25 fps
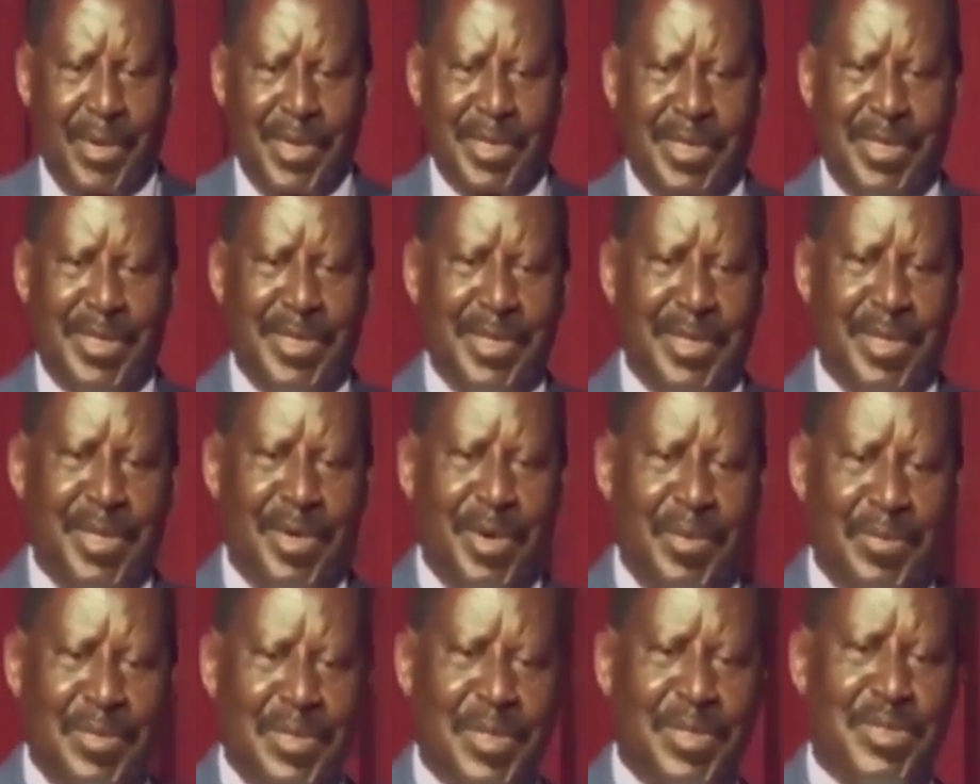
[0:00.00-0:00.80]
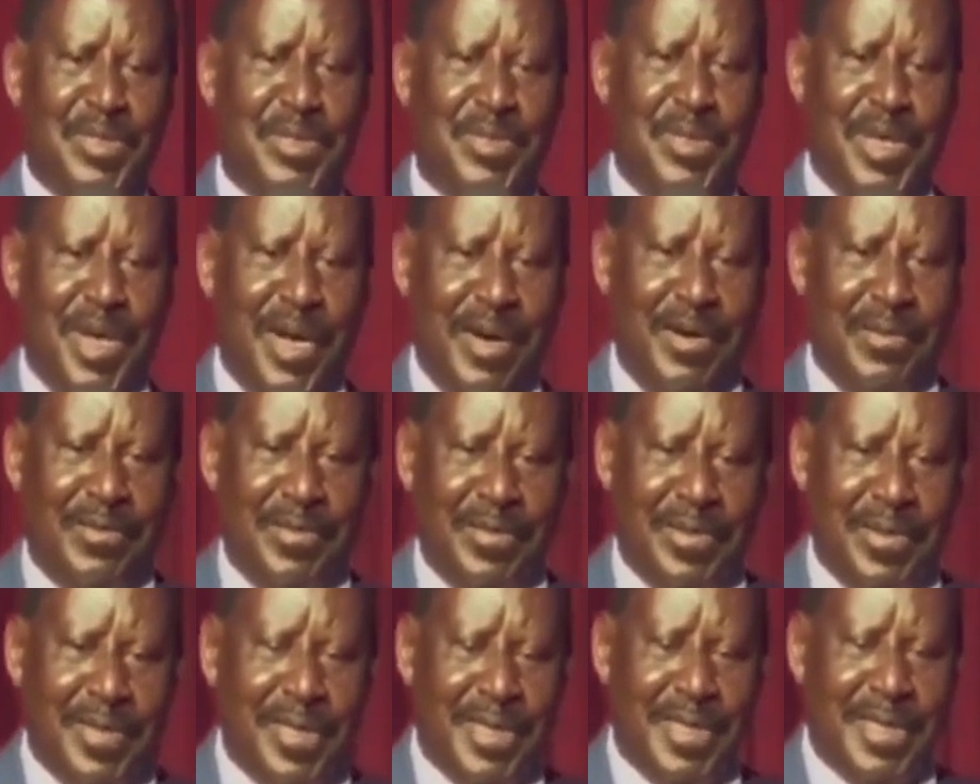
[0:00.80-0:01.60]
What option do you
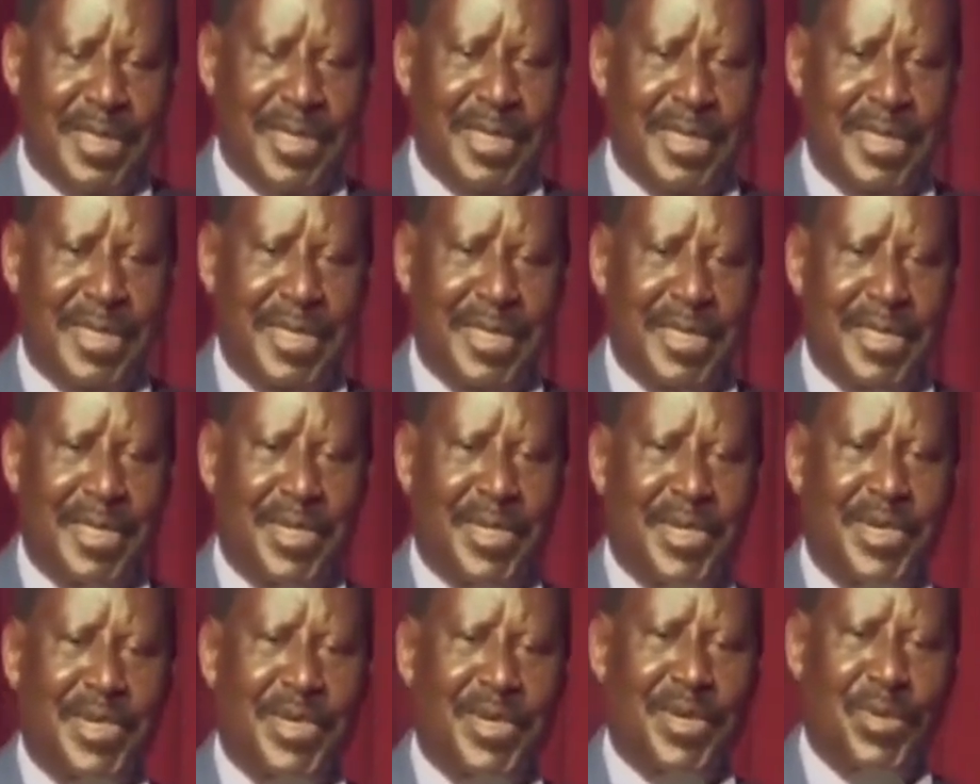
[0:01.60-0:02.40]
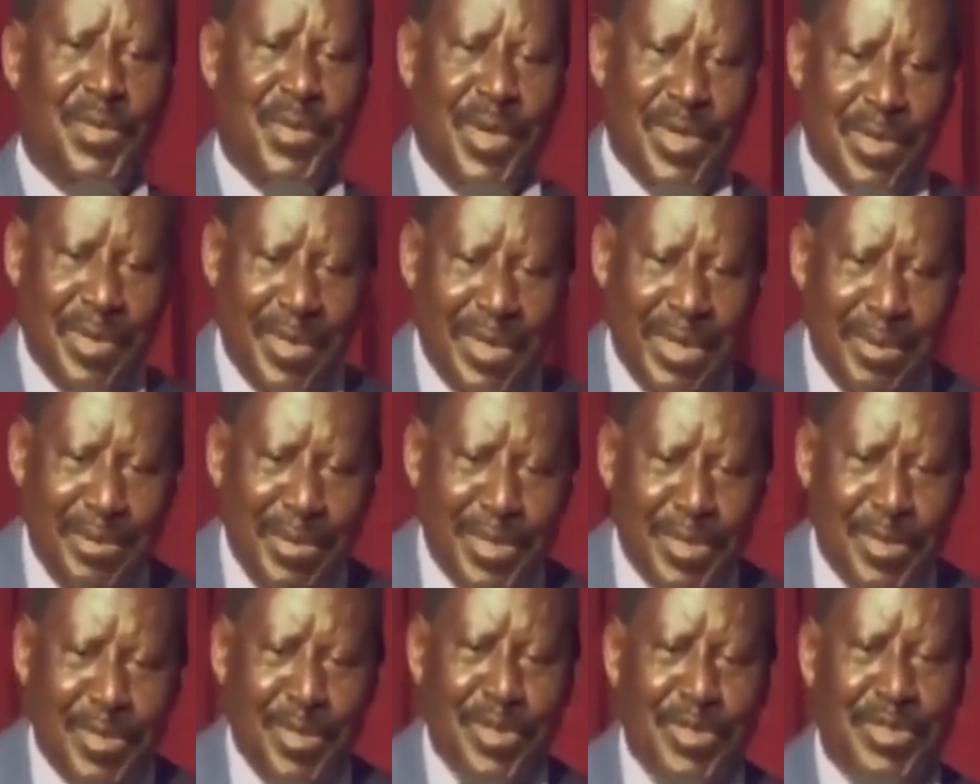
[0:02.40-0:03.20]
have? One of
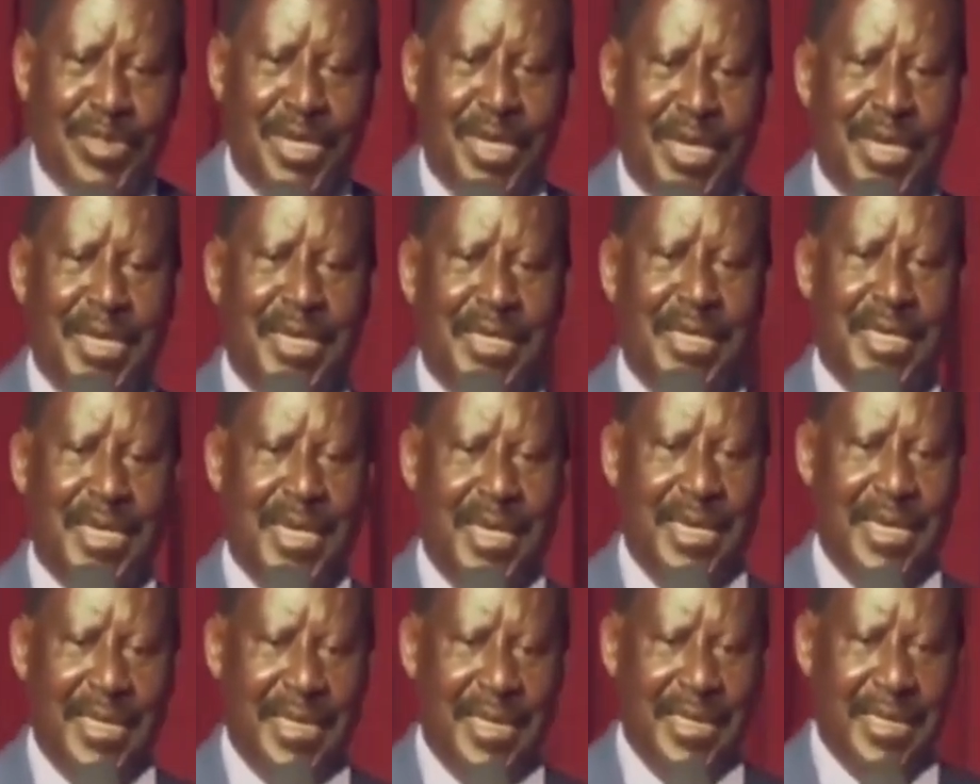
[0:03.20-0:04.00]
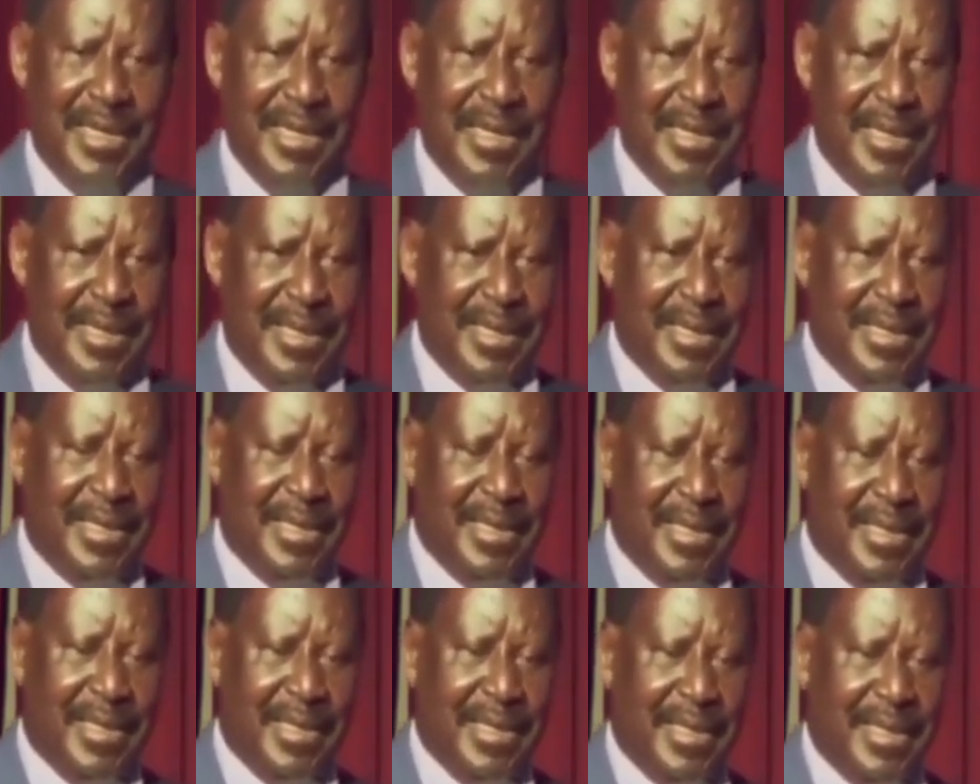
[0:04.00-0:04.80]
them is not surrender.
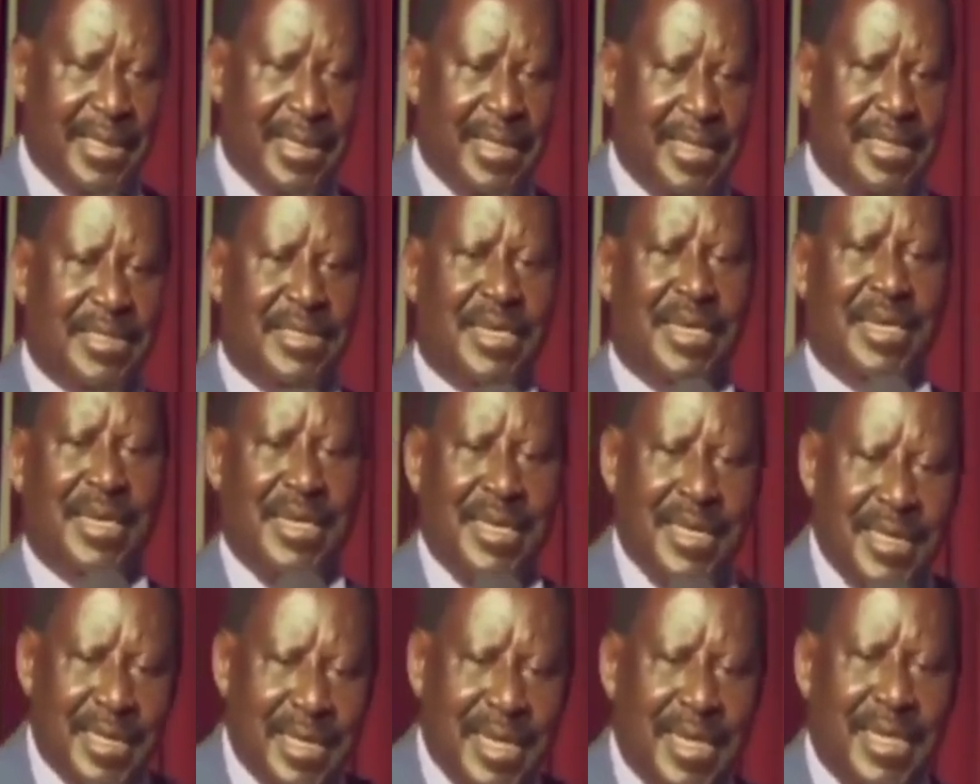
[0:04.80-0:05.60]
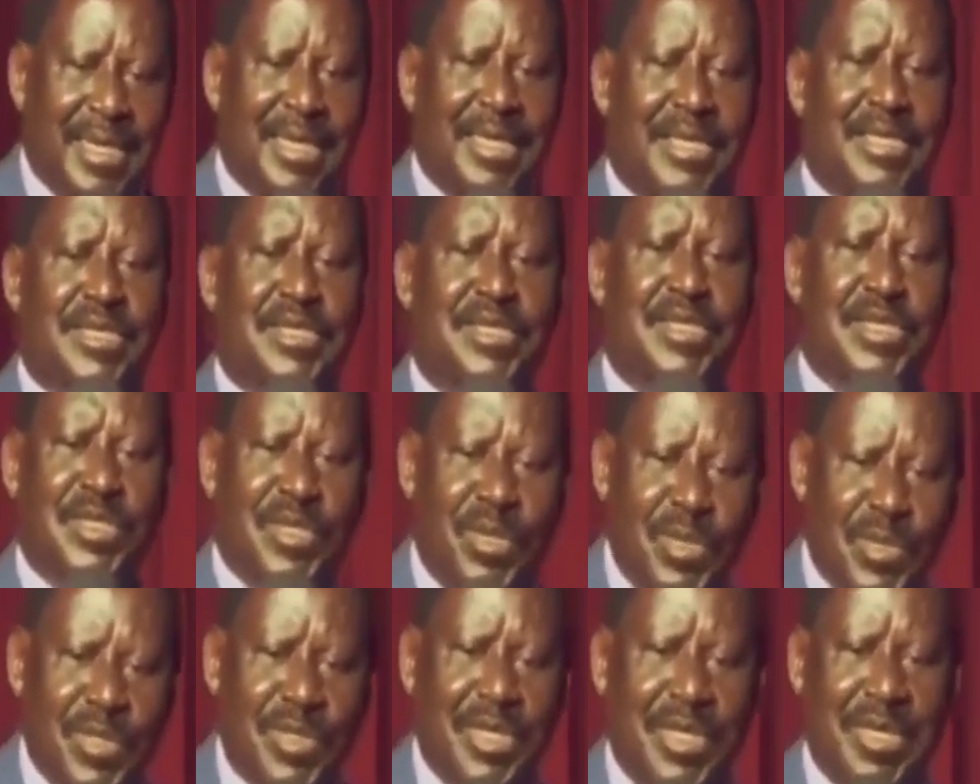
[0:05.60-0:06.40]
Surrender is
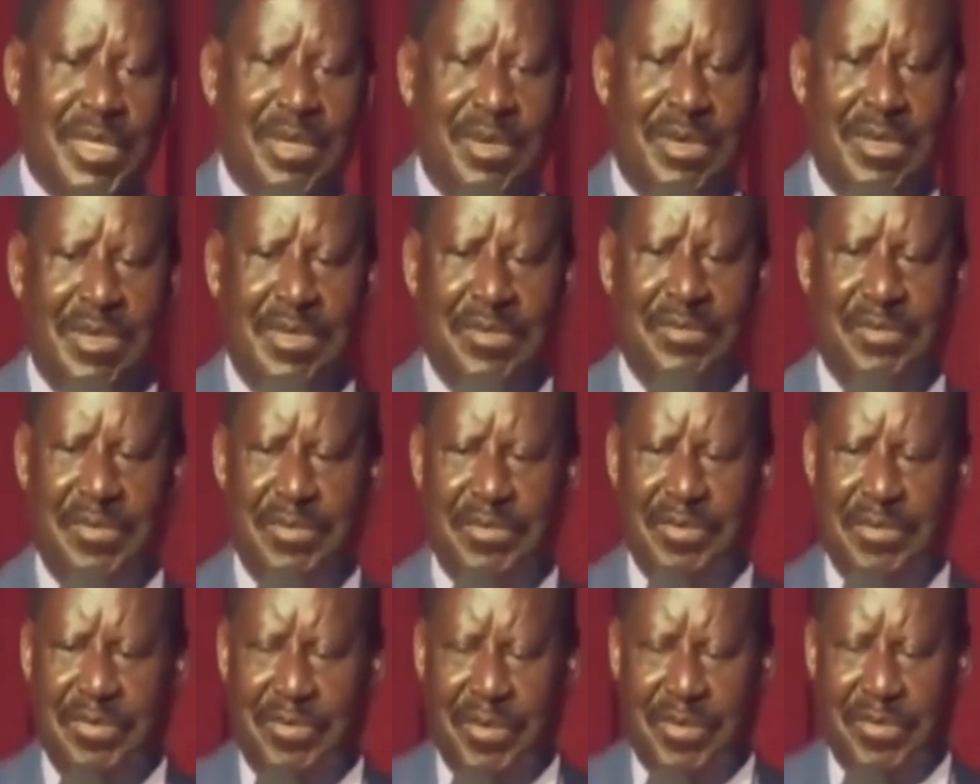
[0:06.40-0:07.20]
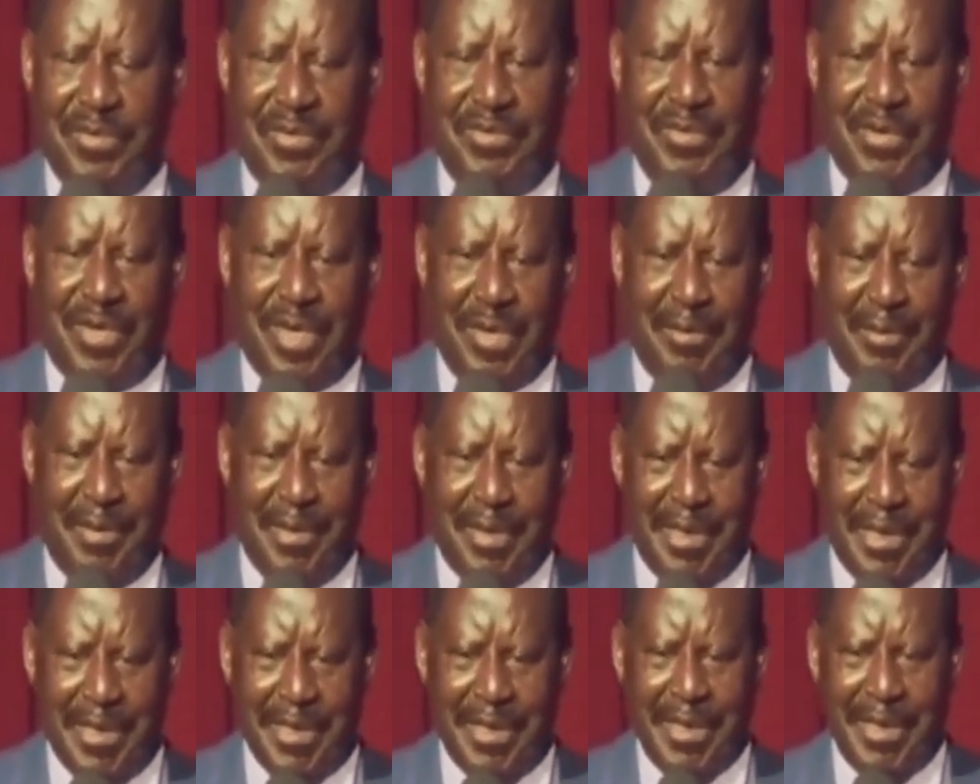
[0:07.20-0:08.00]
not in our
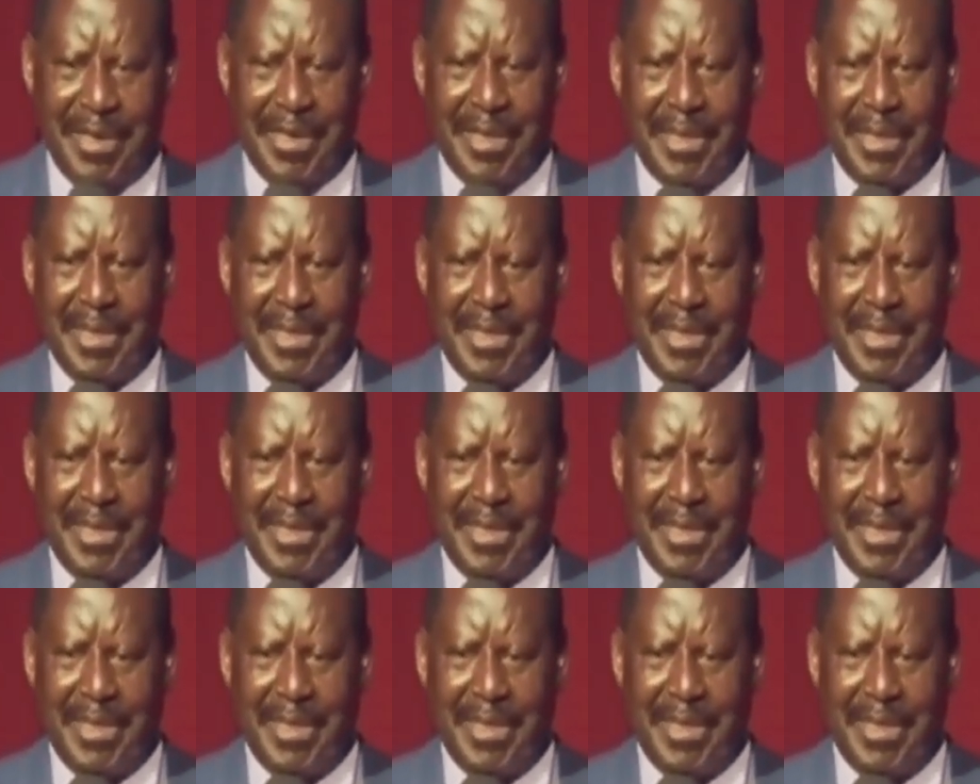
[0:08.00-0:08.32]
vocabulary.